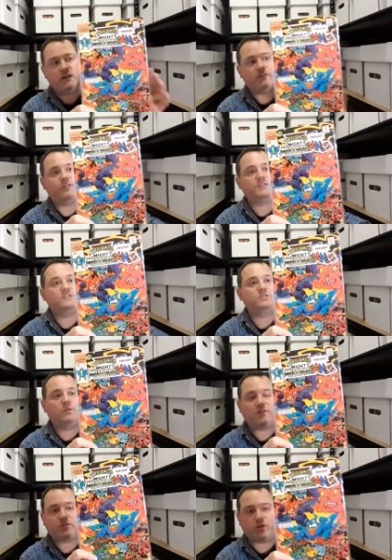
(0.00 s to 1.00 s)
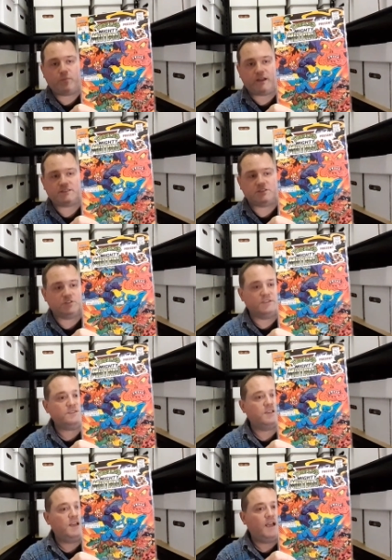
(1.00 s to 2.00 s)
The first issue of a 3-part
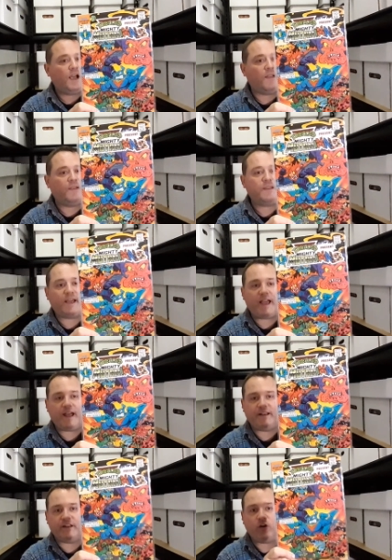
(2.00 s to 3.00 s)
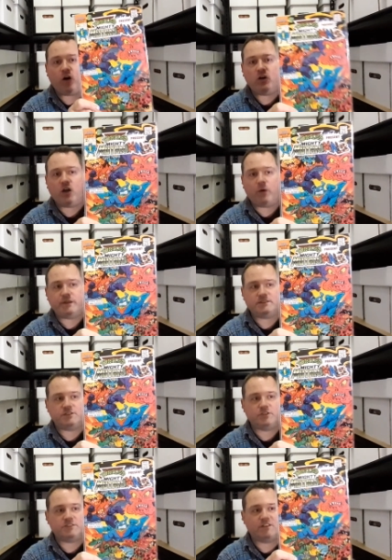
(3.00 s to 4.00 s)
series, and then they had an ongoing
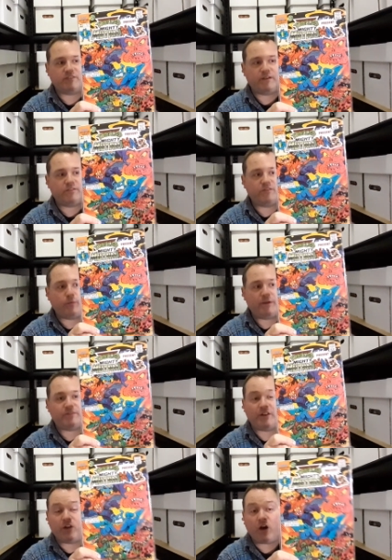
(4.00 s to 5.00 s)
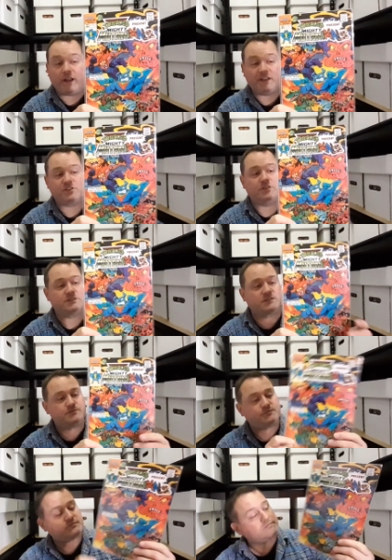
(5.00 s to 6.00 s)
series that went for 9 issues.
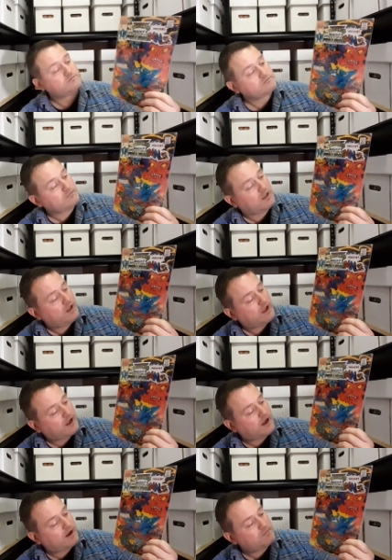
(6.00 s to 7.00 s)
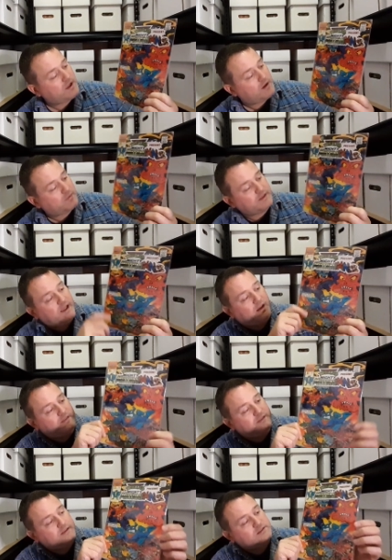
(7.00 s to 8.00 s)
But yeah,
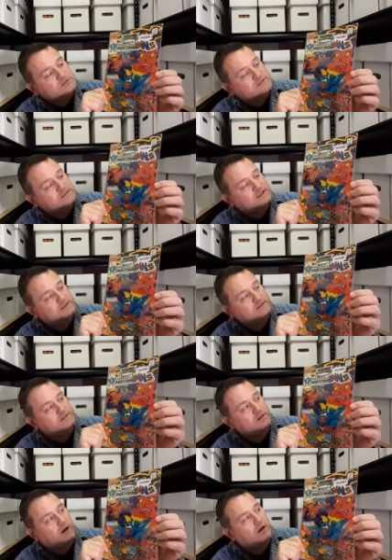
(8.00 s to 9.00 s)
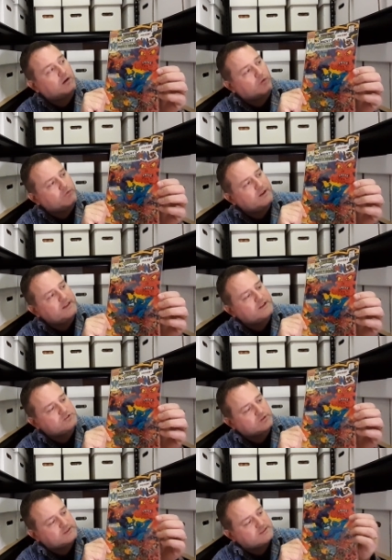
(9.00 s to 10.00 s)
this I really
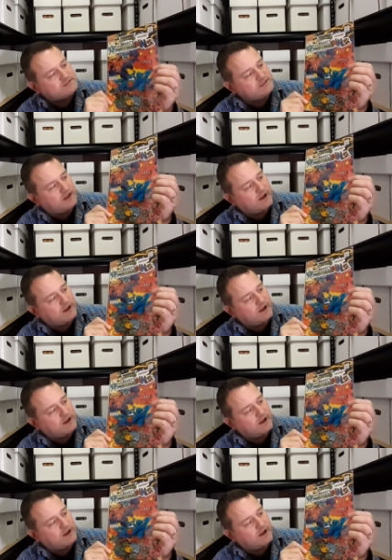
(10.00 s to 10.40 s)
enjoyed this